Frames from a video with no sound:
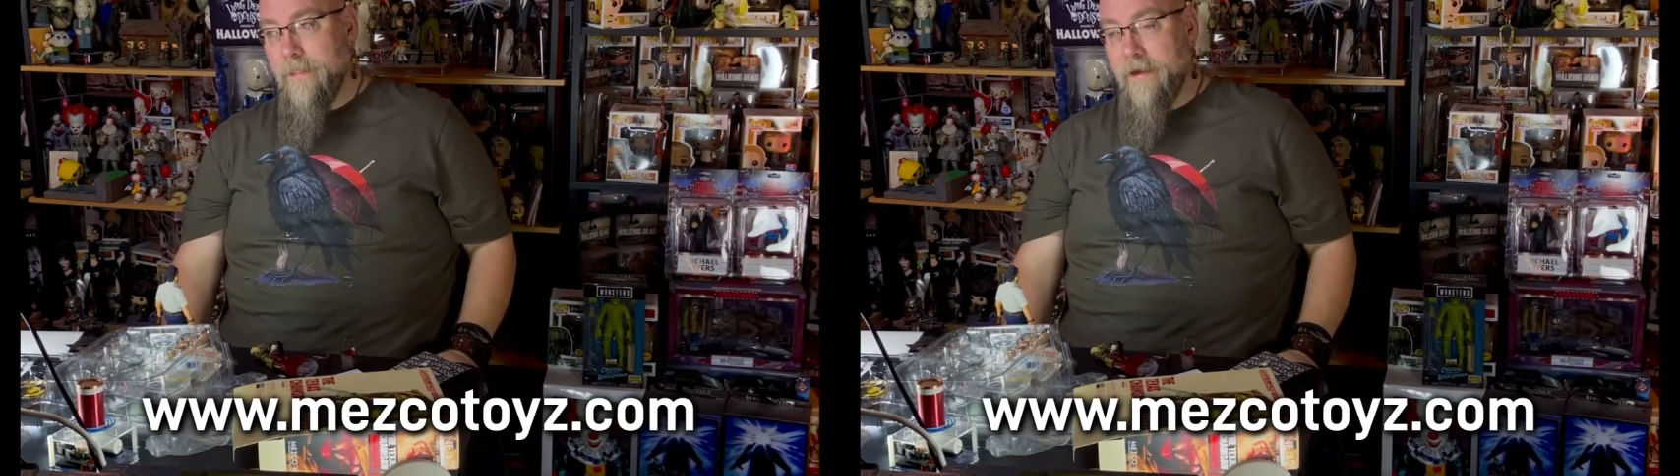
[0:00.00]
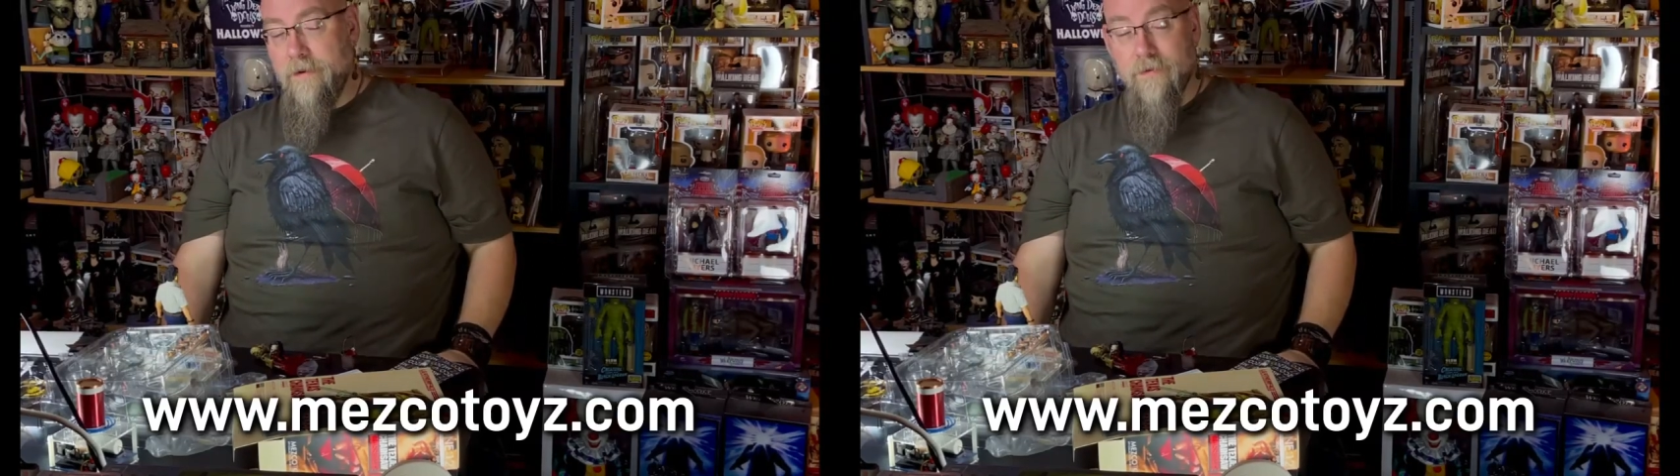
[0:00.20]

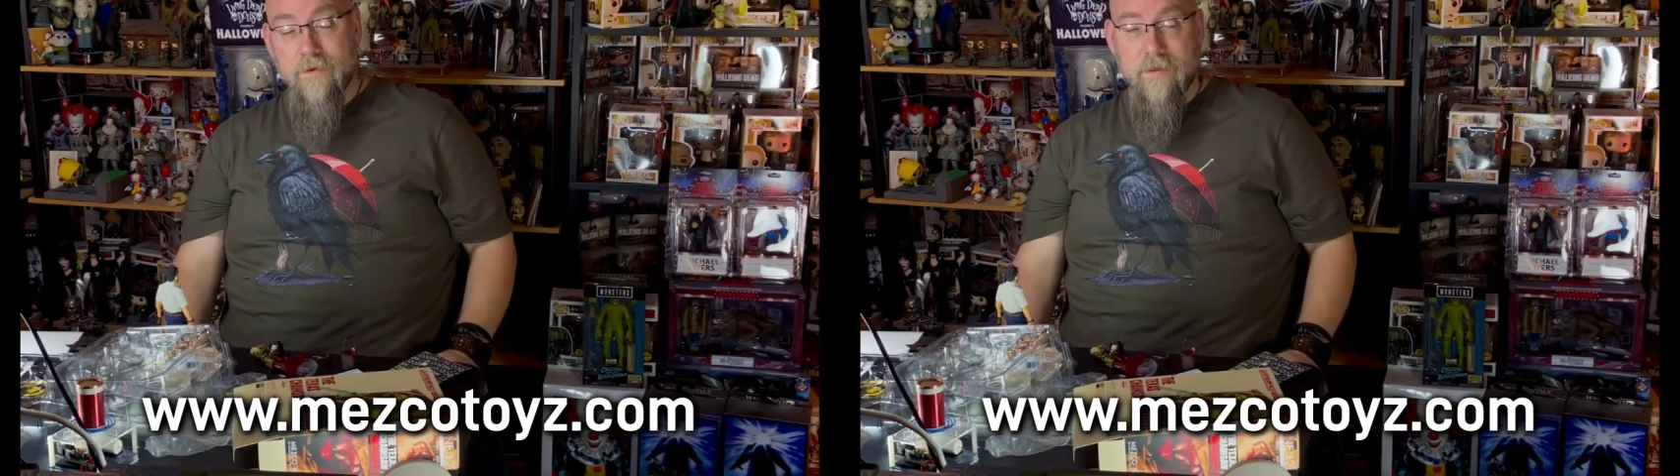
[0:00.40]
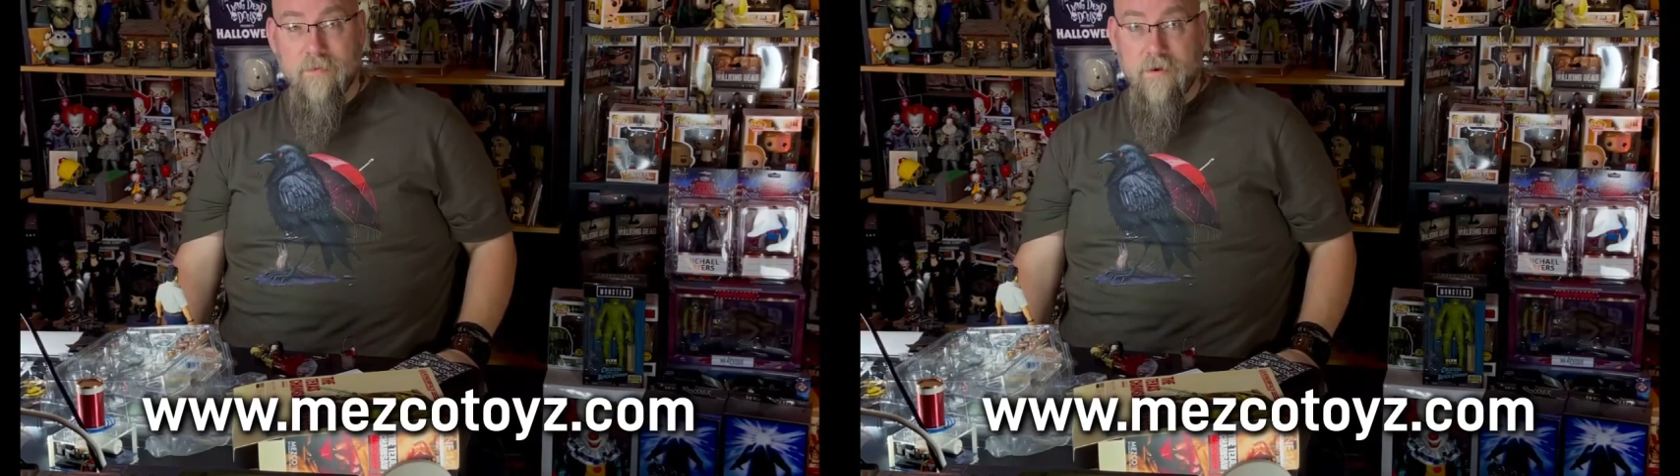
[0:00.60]
I know there's
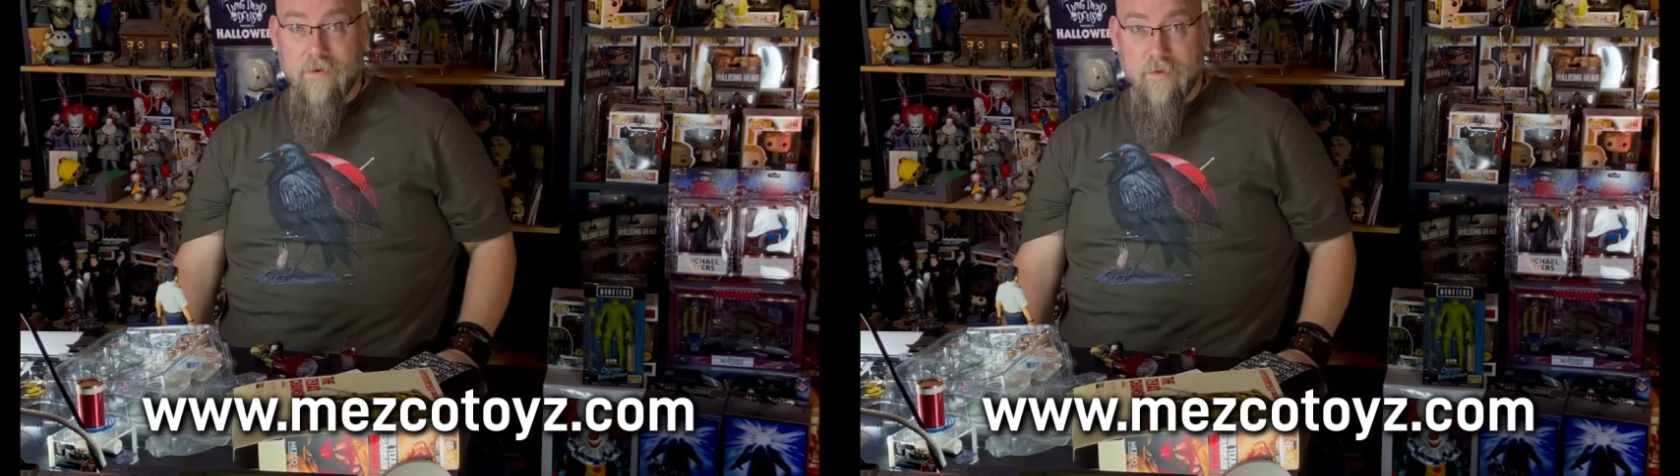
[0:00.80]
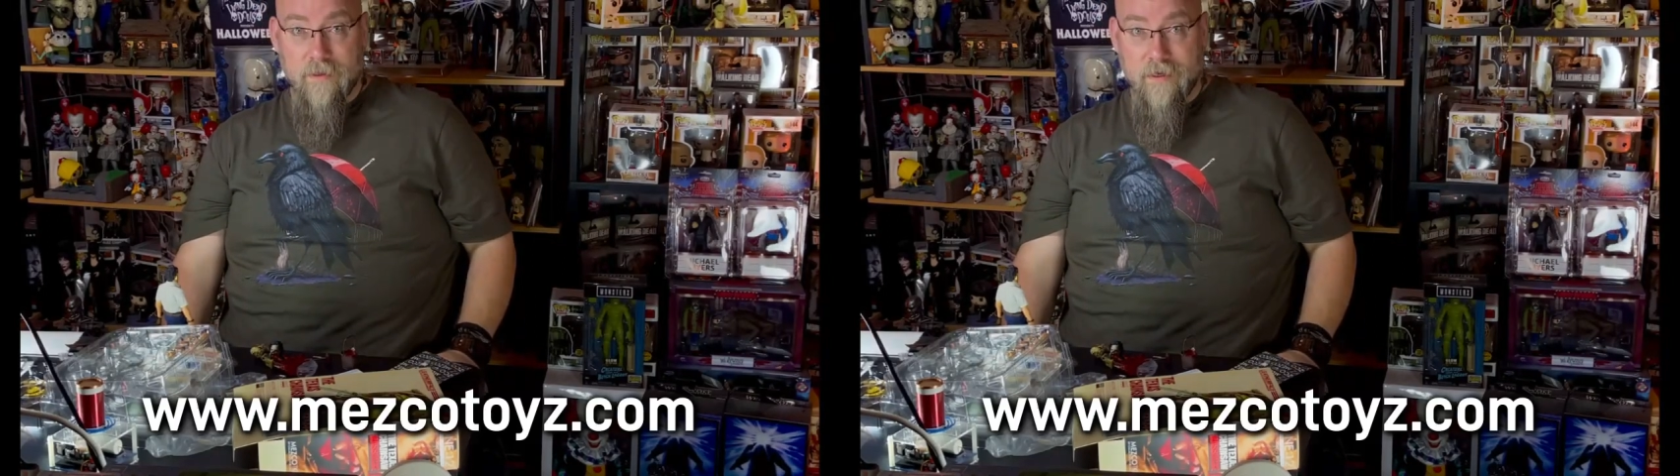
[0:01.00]
some other
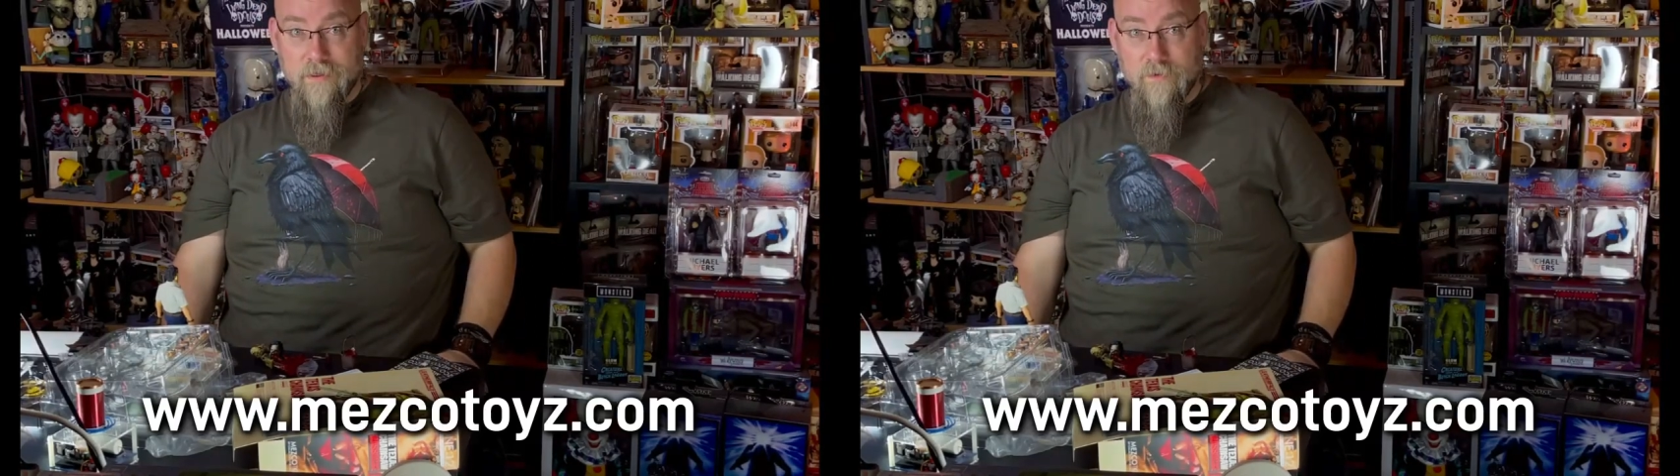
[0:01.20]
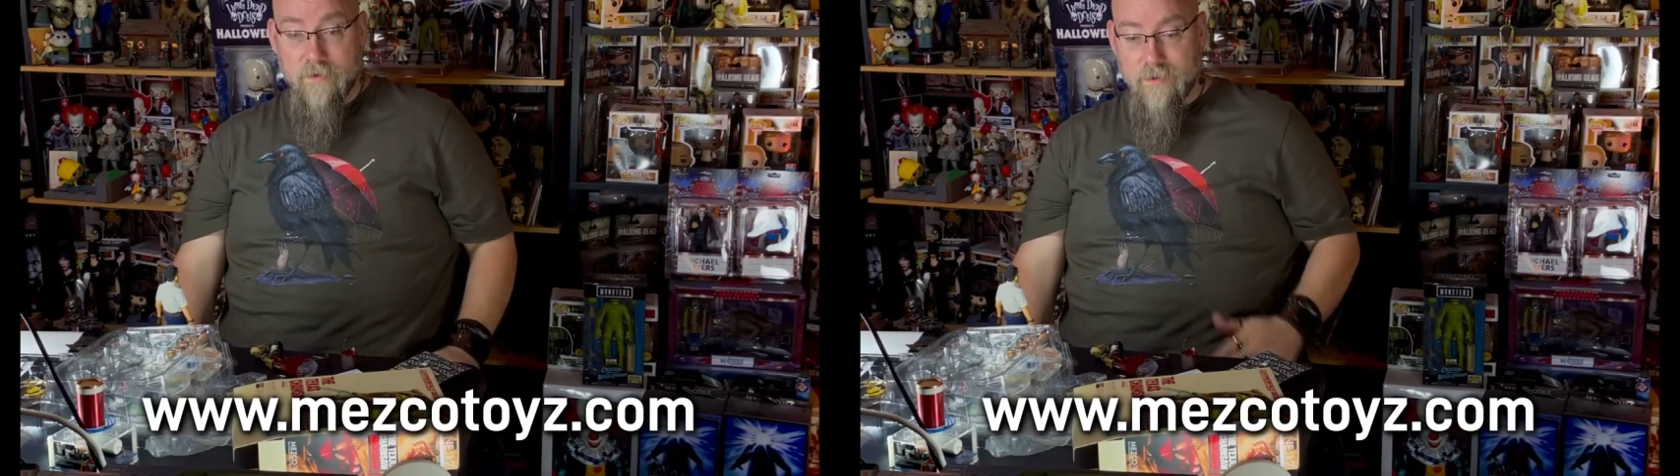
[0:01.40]
online toy